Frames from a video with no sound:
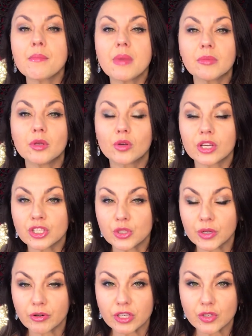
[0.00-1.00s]
Maybe you're looking
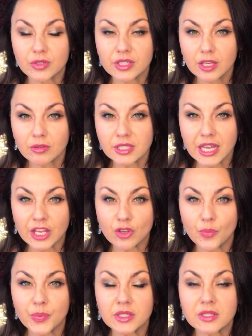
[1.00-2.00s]
to increase your skill set in
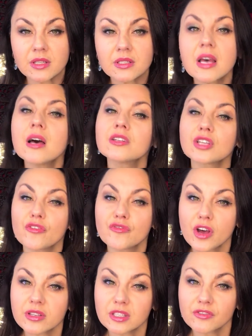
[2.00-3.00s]
your business,
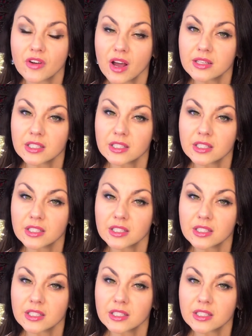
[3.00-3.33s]
diversify.